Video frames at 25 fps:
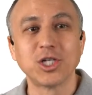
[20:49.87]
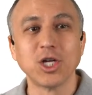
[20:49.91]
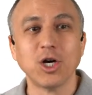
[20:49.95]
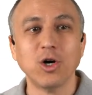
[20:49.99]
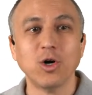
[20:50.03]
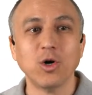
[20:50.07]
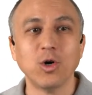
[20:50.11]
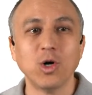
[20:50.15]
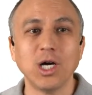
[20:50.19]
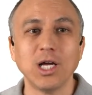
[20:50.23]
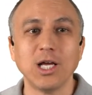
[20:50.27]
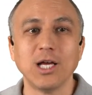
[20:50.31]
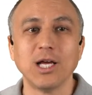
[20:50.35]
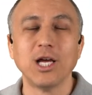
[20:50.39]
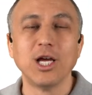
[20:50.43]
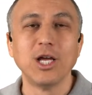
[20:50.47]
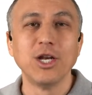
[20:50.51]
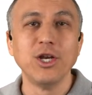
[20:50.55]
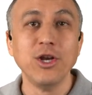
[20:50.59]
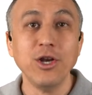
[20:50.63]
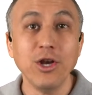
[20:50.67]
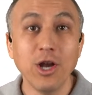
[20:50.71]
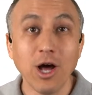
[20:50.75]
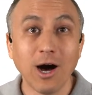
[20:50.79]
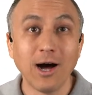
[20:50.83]
So
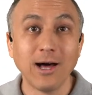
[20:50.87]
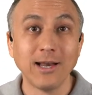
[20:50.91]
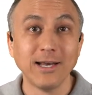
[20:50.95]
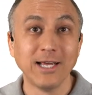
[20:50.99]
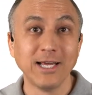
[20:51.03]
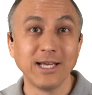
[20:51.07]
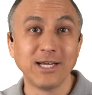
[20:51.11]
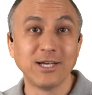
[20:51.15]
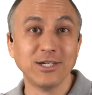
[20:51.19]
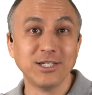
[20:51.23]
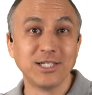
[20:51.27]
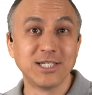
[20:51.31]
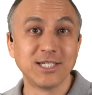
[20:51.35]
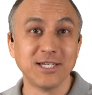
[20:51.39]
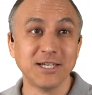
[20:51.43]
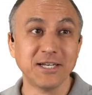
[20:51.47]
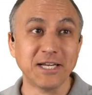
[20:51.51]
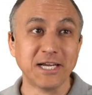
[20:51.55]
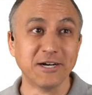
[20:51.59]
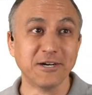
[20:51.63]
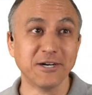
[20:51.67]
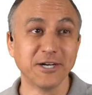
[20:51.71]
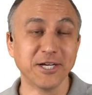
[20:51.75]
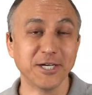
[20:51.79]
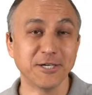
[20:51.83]
not a good
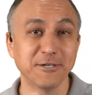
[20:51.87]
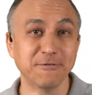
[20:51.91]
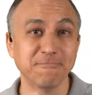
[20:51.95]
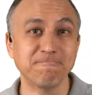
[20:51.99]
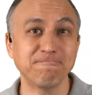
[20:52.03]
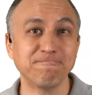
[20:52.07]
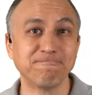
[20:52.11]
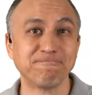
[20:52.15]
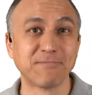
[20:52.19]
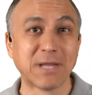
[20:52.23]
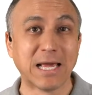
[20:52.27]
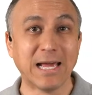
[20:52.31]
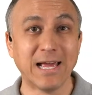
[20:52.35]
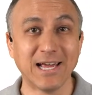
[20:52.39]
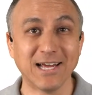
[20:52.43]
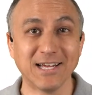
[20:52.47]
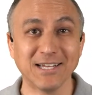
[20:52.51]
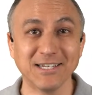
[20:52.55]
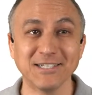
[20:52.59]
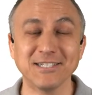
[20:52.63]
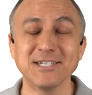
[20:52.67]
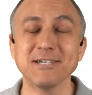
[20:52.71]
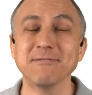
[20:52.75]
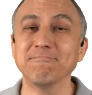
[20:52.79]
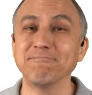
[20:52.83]
scenario.
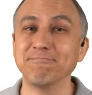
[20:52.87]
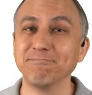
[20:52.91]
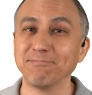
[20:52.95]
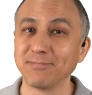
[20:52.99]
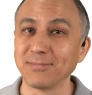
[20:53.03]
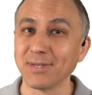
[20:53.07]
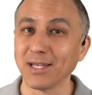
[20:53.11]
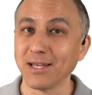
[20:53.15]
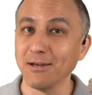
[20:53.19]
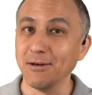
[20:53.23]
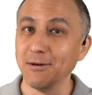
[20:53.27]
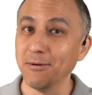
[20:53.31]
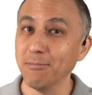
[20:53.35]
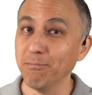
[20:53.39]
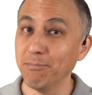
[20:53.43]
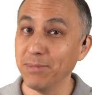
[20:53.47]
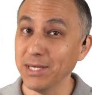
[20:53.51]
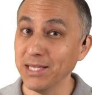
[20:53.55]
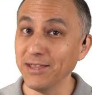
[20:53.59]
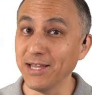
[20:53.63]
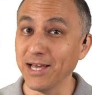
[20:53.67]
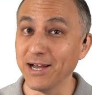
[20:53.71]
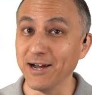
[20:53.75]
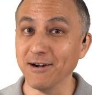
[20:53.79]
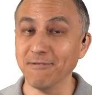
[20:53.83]
And
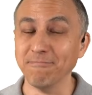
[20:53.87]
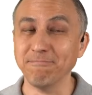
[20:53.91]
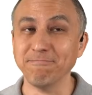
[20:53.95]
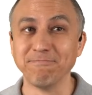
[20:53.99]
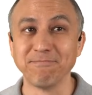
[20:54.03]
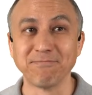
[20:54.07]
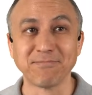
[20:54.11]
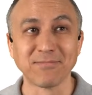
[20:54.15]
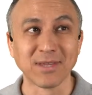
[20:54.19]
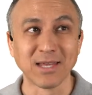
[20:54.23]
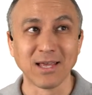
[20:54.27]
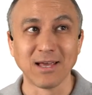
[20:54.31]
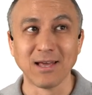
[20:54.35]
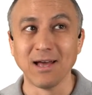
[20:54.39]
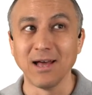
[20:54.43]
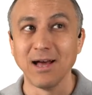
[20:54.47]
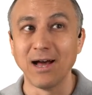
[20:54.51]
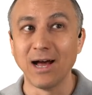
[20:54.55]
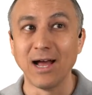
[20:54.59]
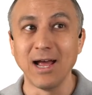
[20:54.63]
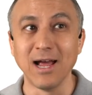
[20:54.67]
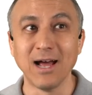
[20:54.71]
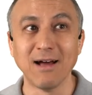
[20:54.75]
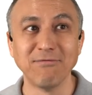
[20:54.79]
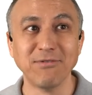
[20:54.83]
been there.
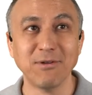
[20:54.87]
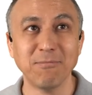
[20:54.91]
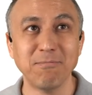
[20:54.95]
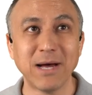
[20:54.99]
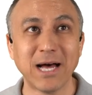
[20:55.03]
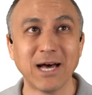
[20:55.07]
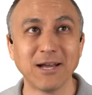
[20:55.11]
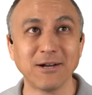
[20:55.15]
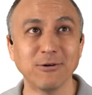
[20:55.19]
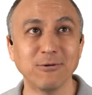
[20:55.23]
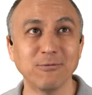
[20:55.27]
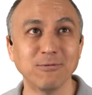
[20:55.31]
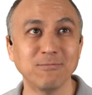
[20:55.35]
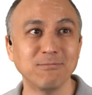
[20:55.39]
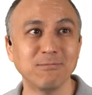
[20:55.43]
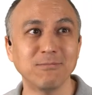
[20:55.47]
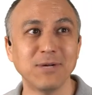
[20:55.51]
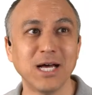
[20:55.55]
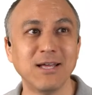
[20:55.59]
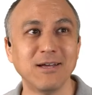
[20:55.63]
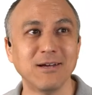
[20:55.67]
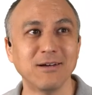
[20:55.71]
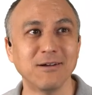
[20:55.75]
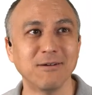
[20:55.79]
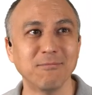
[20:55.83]
I have the battle
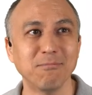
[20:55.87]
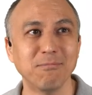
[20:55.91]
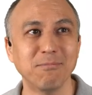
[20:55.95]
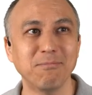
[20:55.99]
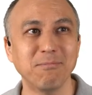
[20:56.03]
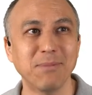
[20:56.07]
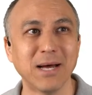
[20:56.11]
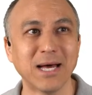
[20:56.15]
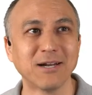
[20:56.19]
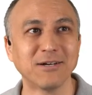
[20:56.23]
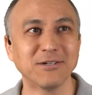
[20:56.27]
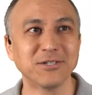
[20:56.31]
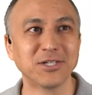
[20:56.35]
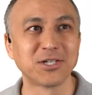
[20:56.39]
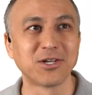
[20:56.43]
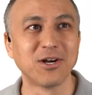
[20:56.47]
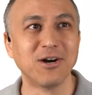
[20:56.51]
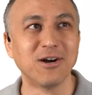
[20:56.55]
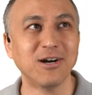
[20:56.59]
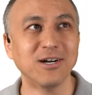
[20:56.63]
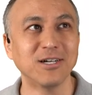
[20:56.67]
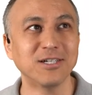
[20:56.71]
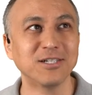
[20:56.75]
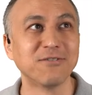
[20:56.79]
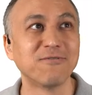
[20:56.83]

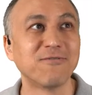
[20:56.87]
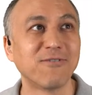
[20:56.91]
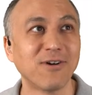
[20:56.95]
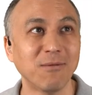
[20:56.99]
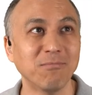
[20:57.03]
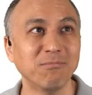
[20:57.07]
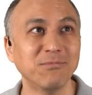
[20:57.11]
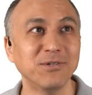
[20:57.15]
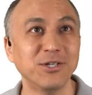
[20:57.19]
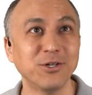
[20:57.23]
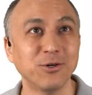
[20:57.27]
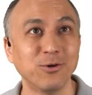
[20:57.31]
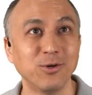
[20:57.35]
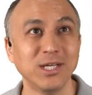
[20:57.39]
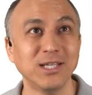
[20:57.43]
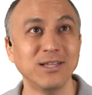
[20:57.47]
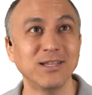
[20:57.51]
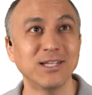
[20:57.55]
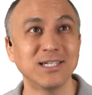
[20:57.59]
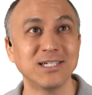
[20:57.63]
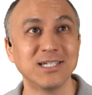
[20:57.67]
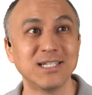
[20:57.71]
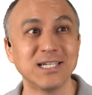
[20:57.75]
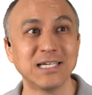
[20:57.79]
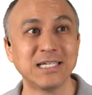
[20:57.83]
scars from
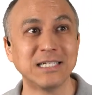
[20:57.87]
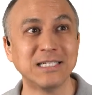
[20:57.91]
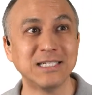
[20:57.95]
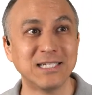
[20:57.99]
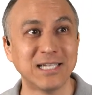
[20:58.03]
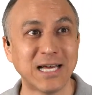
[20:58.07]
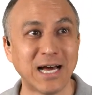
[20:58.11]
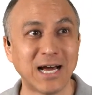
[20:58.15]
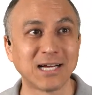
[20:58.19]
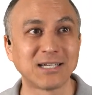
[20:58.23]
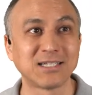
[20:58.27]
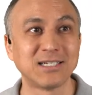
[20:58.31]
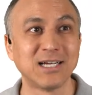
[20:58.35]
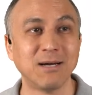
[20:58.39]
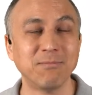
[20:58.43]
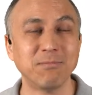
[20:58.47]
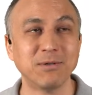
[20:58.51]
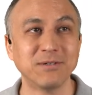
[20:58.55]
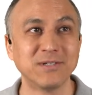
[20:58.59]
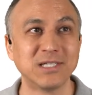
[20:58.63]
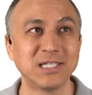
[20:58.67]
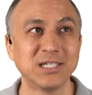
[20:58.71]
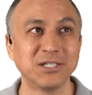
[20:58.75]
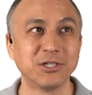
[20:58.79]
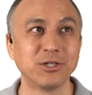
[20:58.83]
doing this exact
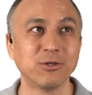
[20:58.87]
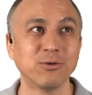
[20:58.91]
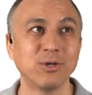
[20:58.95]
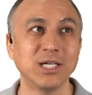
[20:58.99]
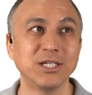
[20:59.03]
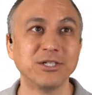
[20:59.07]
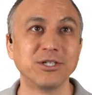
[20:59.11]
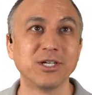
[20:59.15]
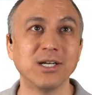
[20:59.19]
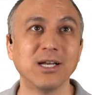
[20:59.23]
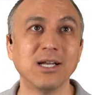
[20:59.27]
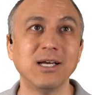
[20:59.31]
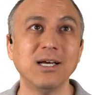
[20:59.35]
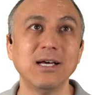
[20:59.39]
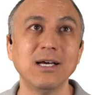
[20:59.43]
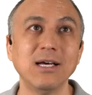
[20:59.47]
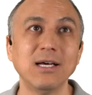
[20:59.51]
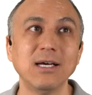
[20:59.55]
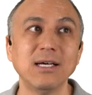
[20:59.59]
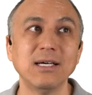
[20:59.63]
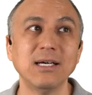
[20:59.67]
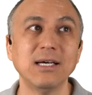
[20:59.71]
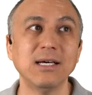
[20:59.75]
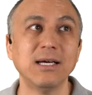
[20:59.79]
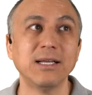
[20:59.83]
type of situation.
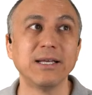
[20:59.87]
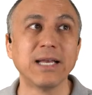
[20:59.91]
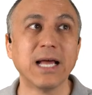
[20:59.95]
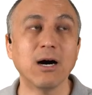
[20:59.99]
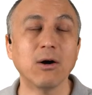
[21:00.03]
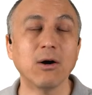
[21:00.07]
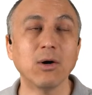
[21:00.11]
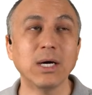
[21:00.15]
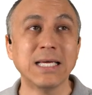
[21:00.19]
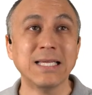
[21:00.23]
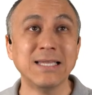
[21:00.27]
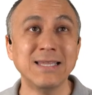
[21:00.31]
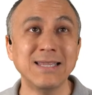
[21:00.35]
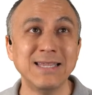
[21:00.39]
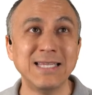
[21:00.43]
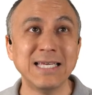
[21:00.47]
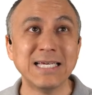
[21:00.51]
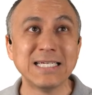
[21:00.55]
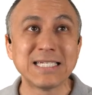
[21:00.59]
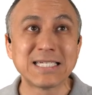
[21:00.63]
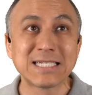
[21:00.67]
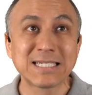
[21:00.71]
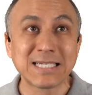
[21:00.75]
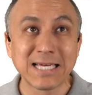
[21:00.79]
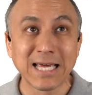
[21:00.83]
Now, in
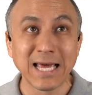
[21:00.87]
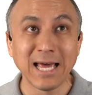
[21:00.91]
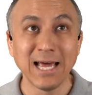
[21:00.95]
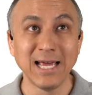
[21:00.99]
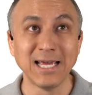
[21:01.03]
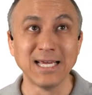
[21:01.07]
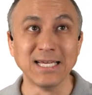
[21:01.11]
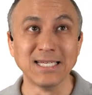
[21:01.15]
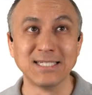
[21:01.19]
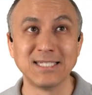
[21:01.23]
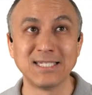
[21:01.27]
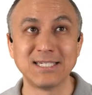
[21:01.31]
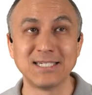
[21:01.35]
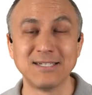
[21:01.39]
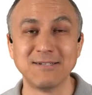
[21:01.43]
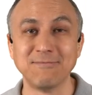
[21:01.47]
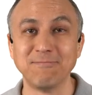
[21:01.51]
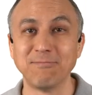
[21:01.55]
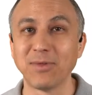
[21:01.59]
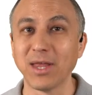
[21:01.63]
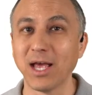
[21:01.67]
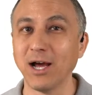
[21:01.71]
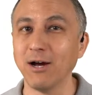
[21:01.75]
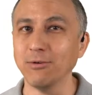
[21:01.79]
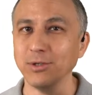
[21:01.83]
this case,
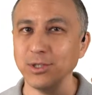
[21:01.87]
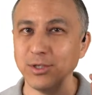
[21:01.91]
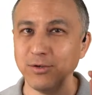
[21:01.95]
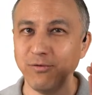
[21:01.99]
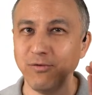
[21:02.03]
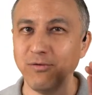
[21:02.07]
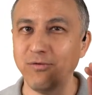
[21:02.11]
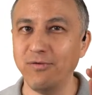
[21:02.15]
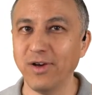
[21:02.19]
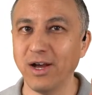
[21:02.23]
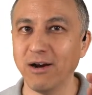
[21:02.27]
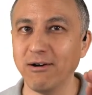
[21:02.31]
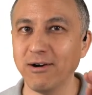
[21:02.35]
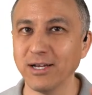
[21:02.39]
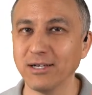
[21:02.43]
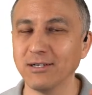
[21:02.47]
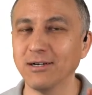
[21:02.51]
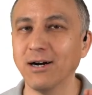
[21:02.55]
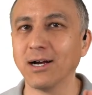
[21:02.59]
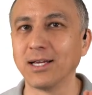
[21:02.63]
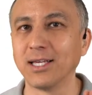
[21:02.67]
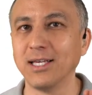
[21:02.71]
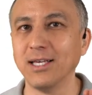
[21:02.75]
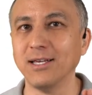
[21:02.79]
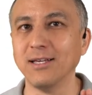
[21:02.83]
I was
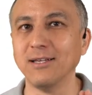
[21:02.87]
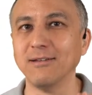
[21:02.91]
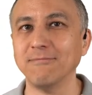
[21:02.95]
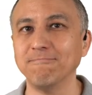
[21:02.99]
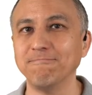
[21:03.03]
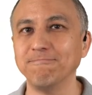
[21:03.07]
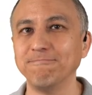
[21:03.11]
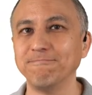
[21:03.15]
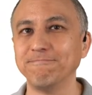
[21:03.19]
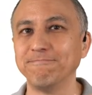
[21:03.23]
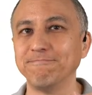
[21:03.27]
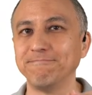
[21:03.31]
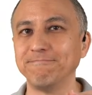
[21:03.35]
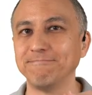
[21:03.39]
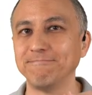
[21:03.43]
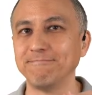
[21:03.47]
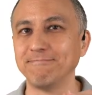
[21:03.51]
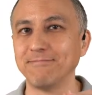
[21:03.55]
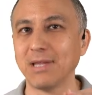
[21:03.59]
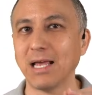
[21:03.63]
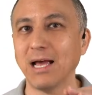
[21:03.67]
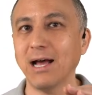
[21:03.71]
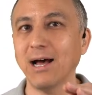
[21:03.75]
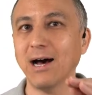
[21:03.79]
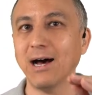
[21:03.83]
very lucky.
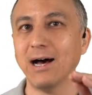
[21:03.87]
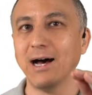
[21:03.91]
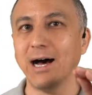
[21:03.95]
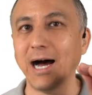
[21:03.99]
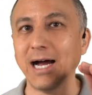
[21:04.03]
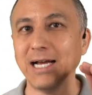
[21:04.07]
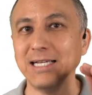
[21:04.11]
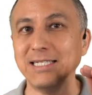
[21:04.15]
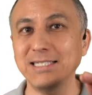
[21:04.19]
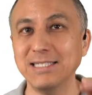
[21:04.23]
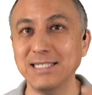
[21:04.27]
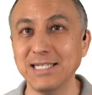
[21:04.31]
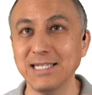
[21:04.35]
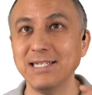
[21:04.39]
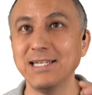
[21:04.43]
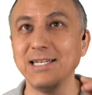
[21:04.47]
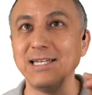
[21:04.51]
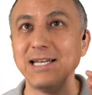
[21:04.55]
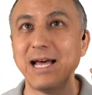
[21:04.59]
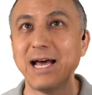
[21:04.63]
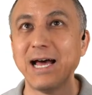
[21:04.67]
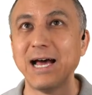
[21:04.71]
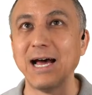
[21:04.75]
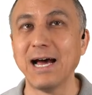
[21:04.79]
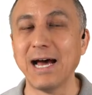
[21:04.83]
I
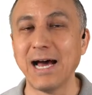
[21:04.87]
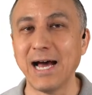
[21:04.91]
didn't